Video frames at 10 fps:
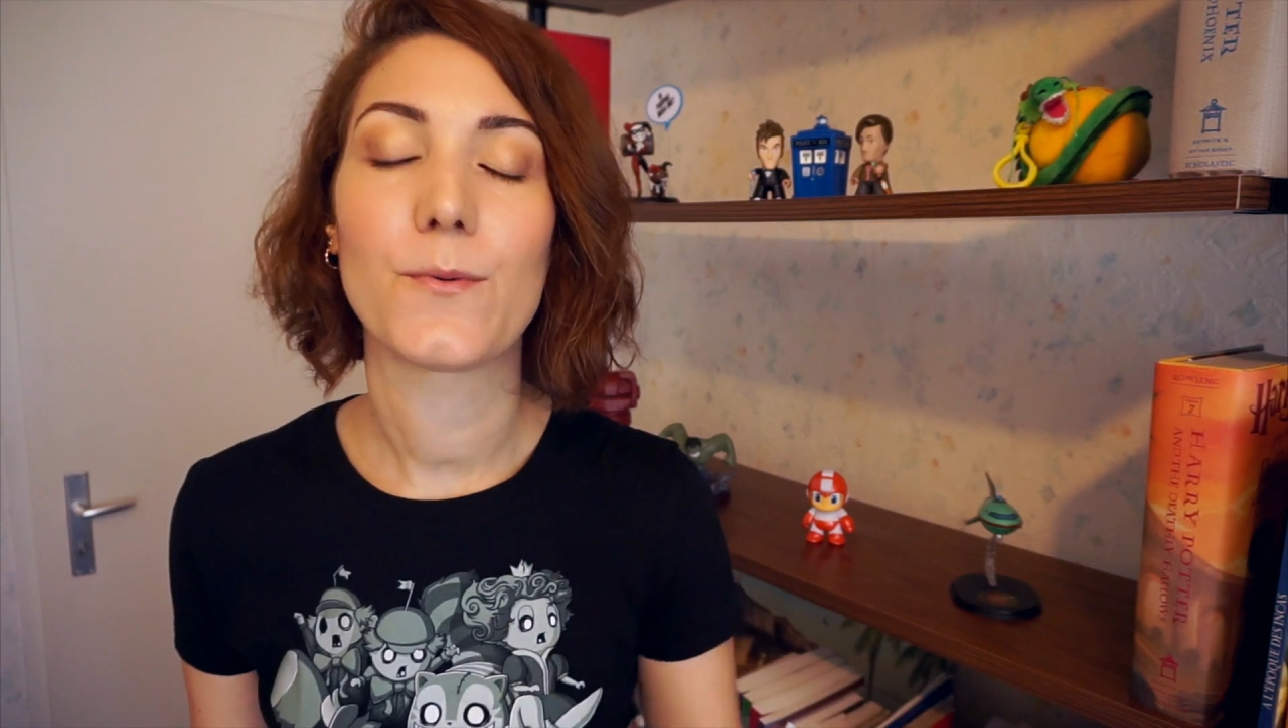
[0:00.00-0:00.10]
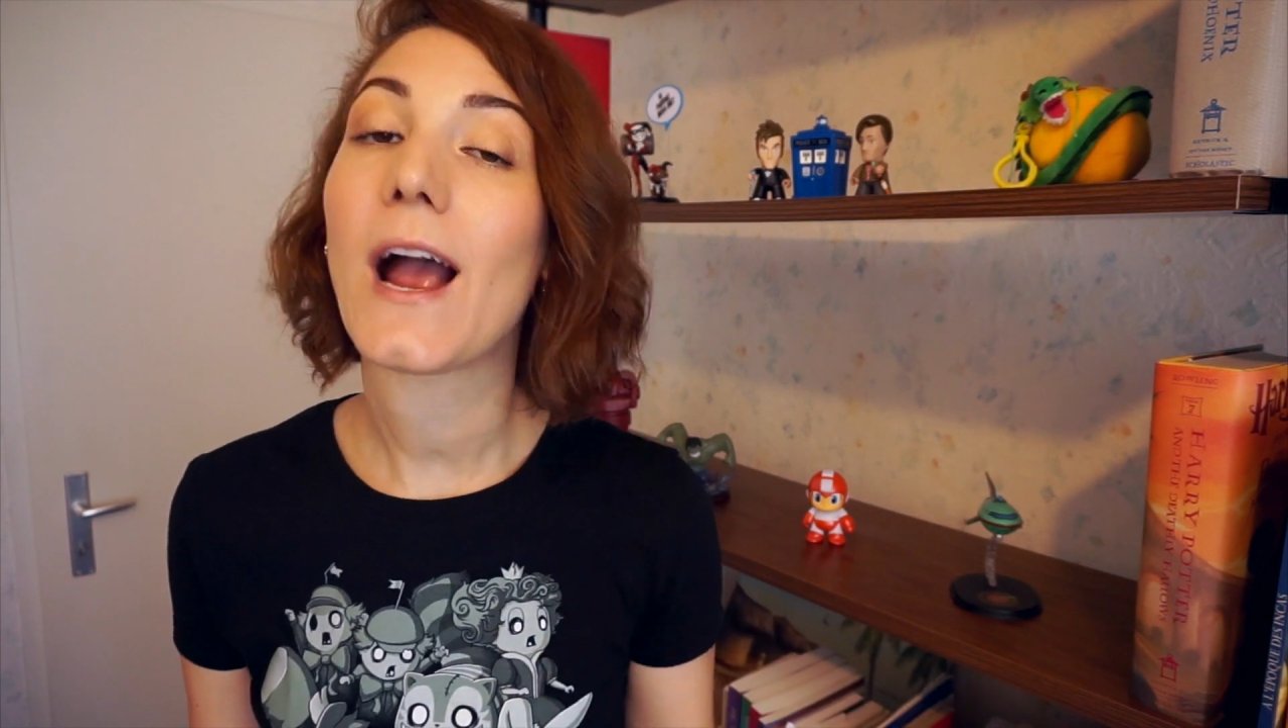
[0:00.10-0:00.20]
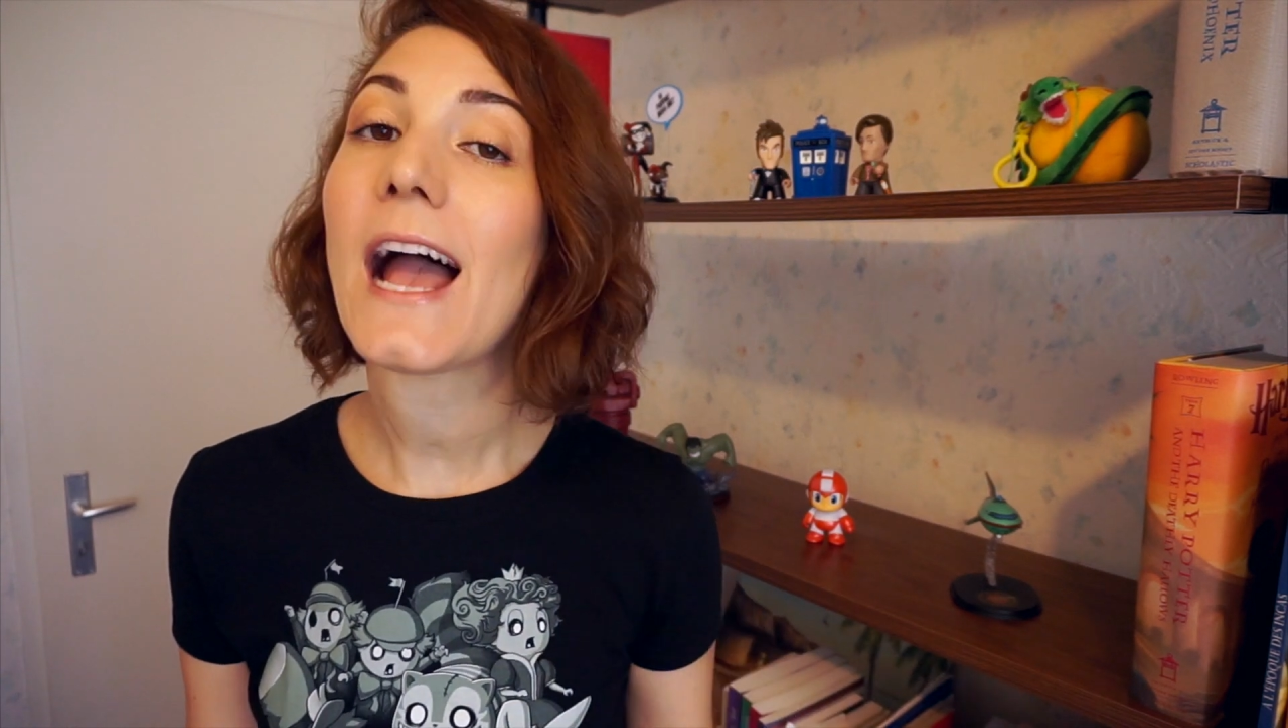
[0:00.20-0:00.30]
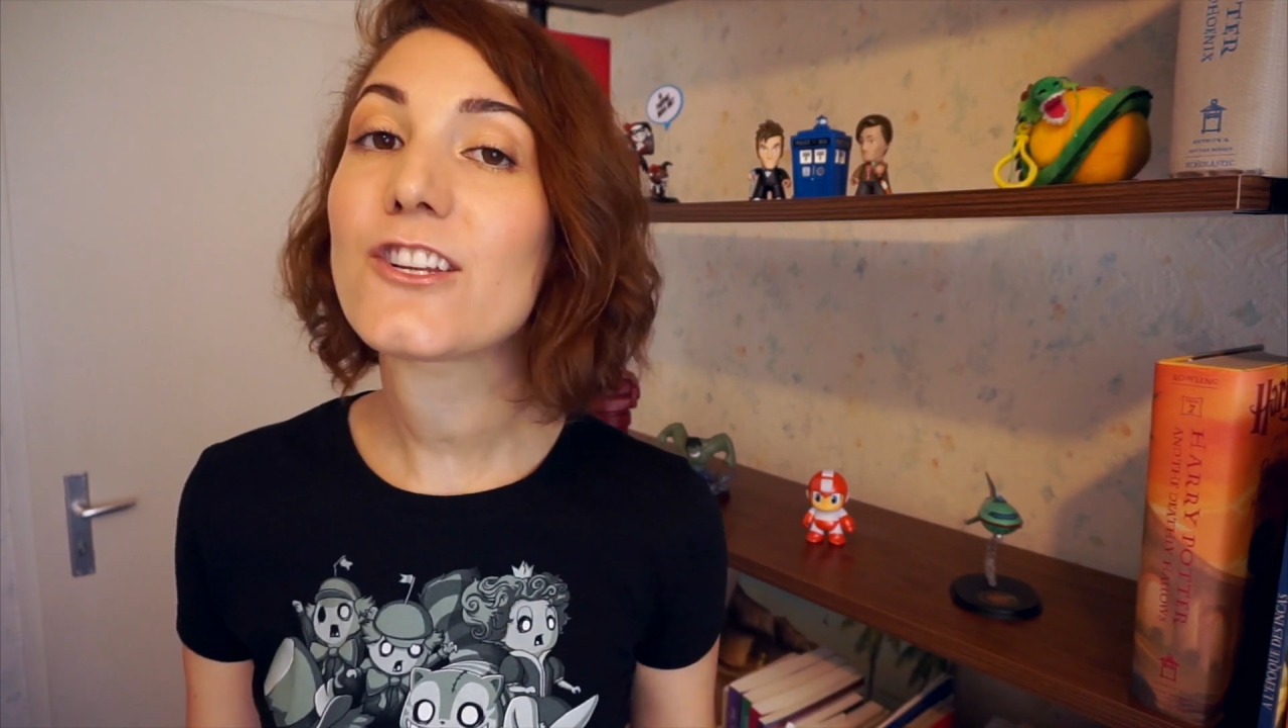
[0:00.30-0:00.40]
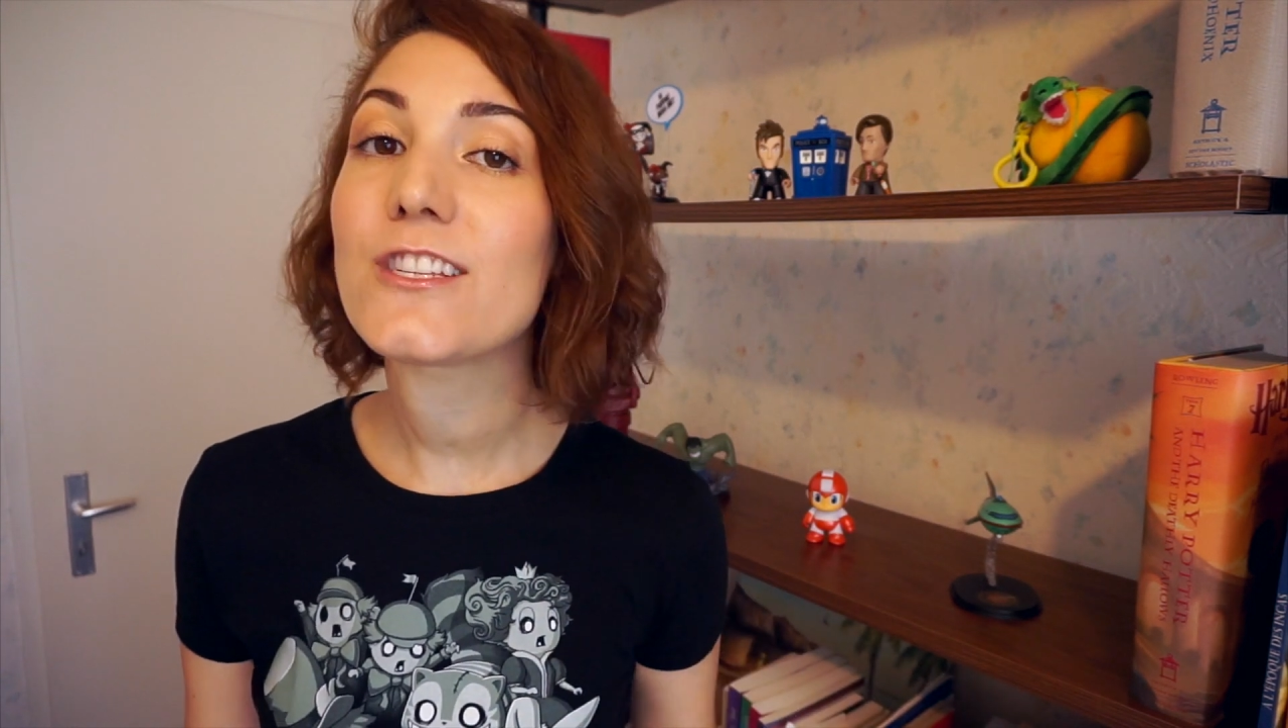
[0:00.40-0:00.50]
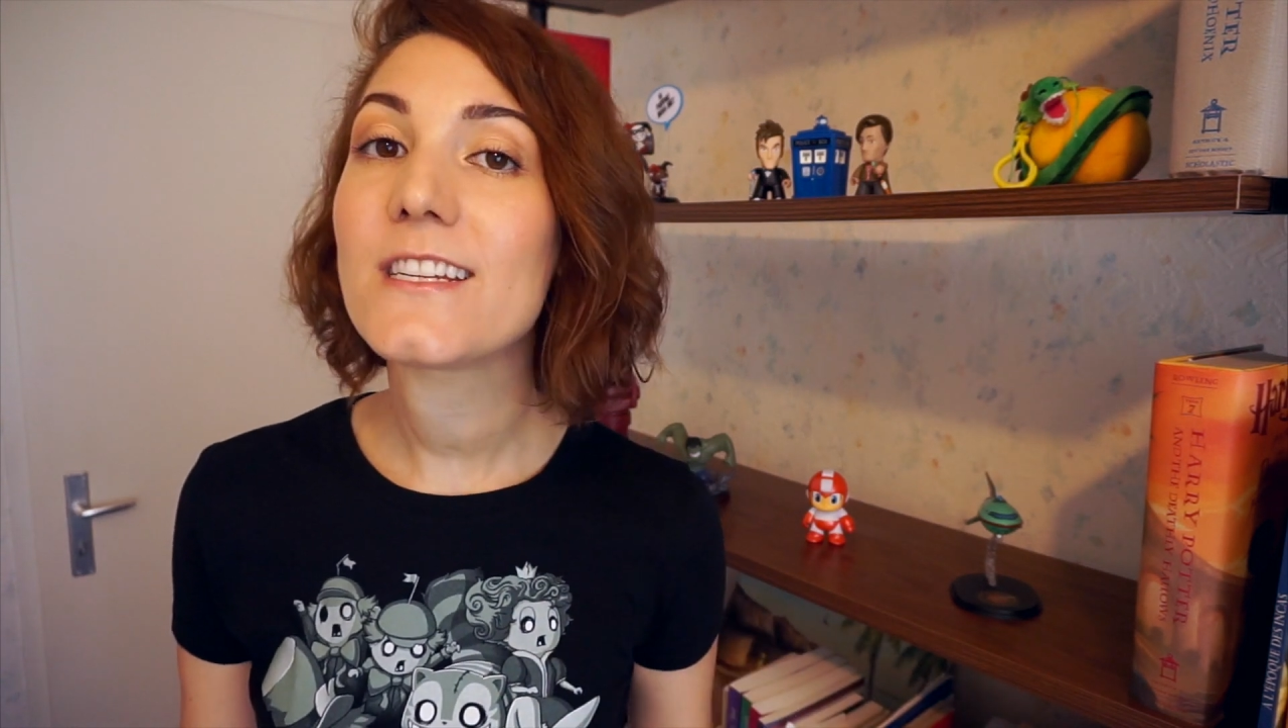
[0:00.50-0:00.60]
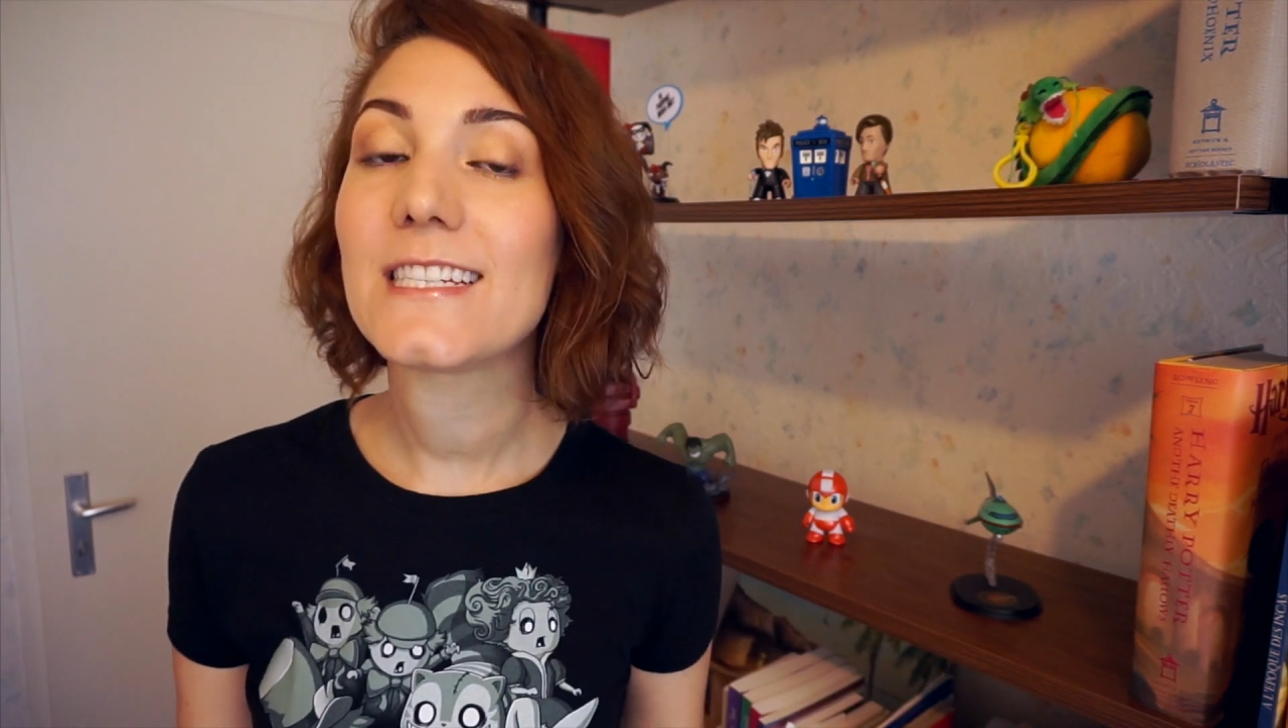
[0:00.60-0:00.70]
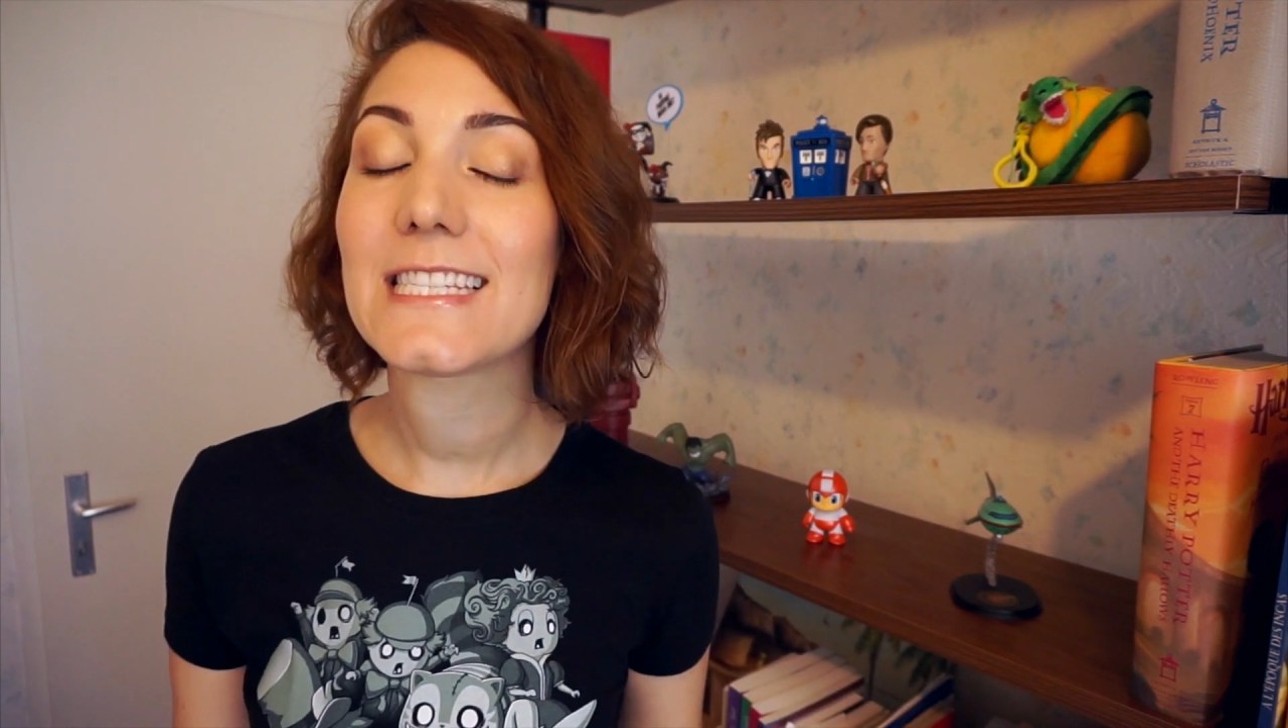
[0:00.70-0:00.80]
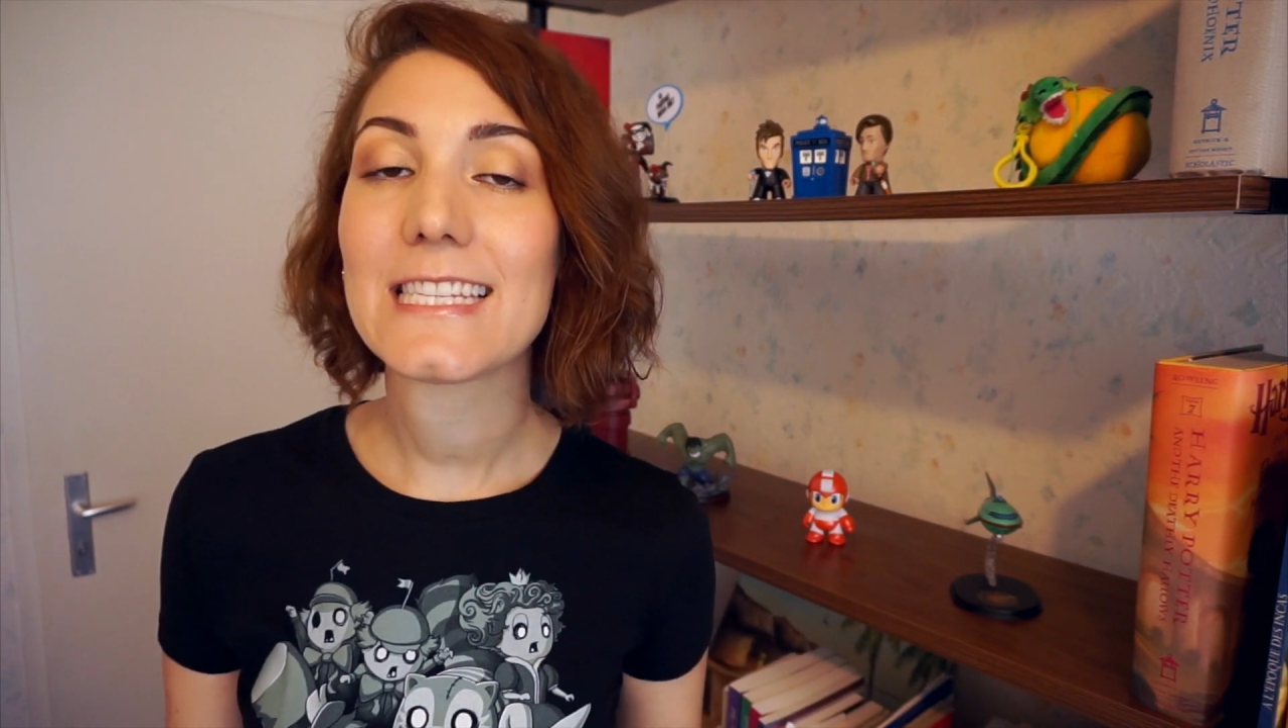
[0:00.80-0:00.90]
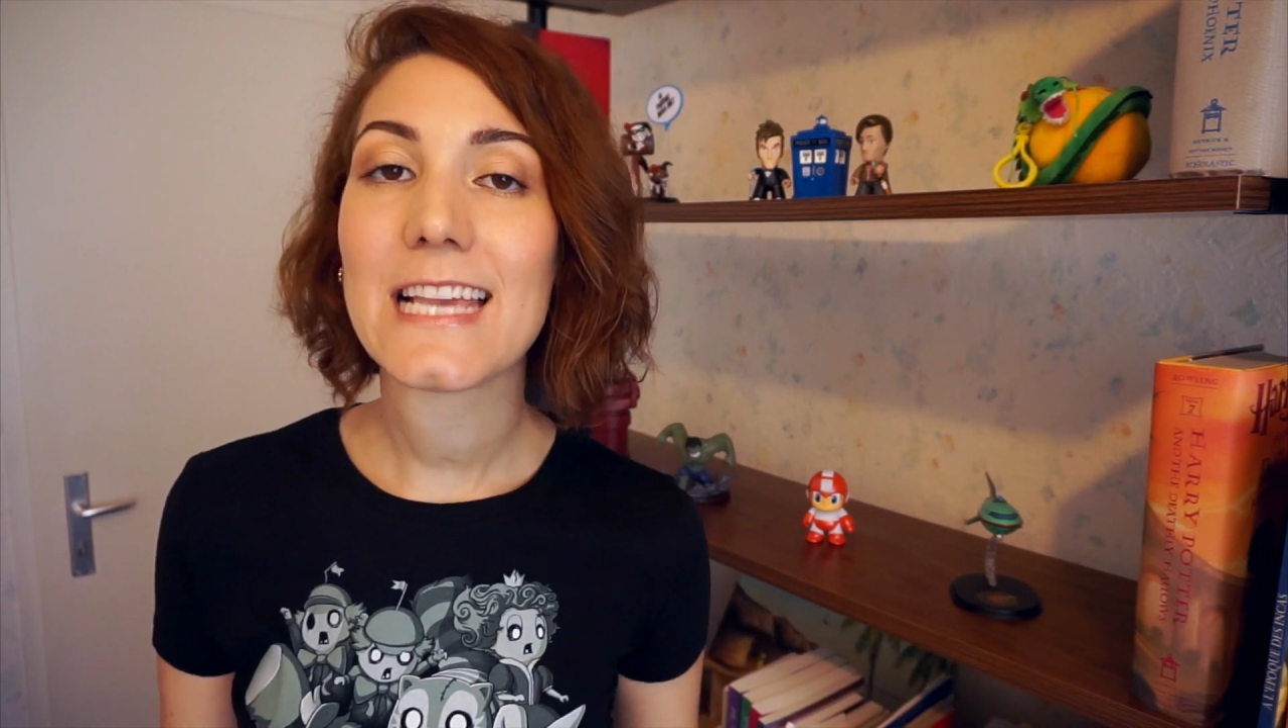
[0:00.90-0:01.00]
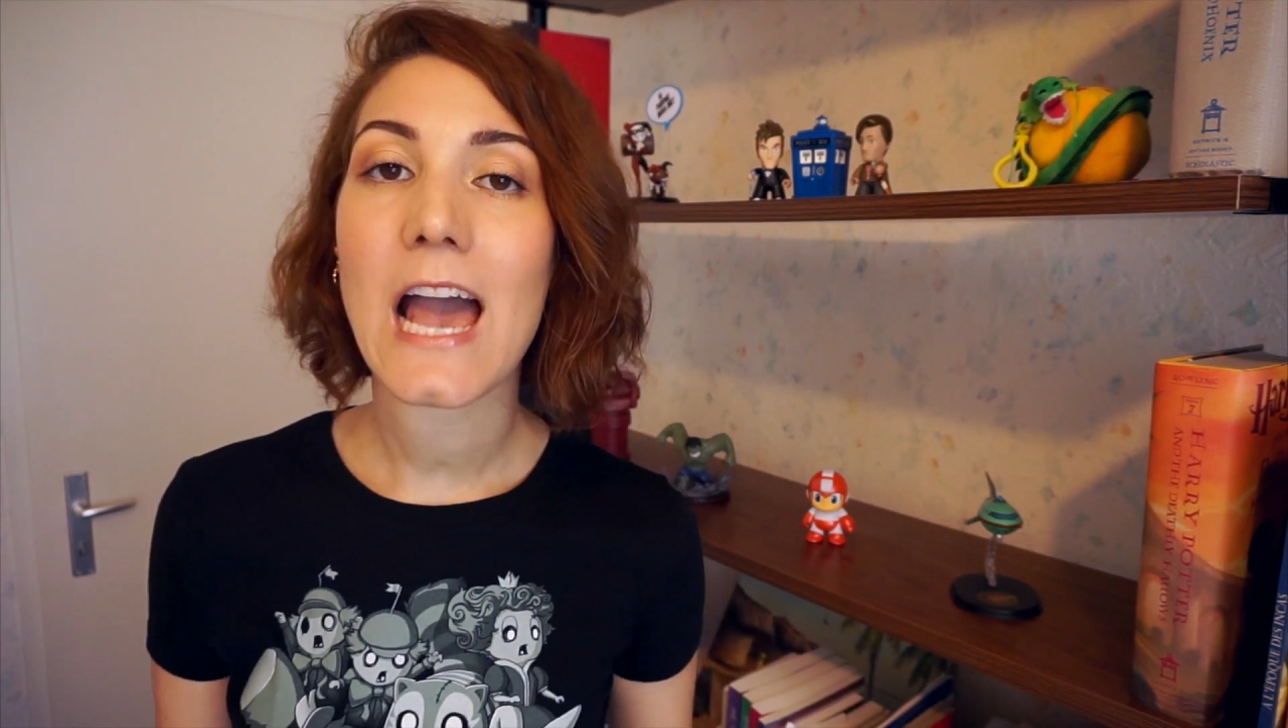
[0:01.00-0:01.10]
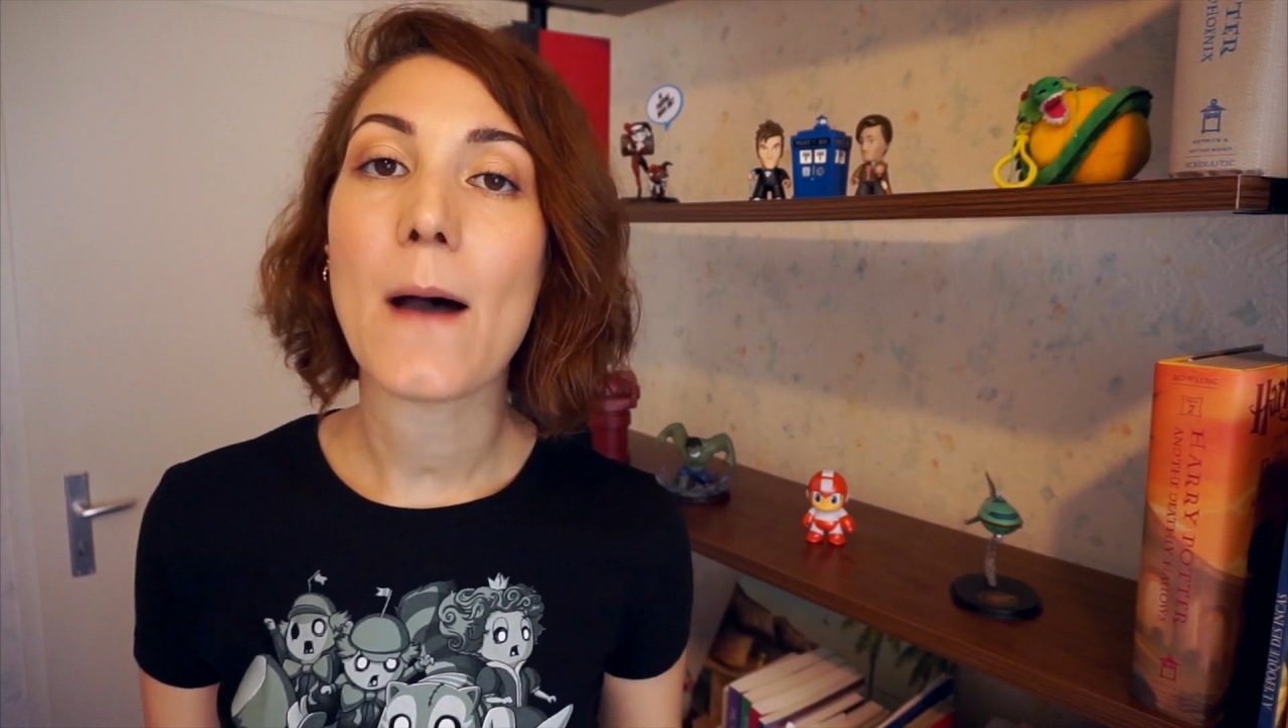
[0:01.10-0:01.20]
we're actually gonna see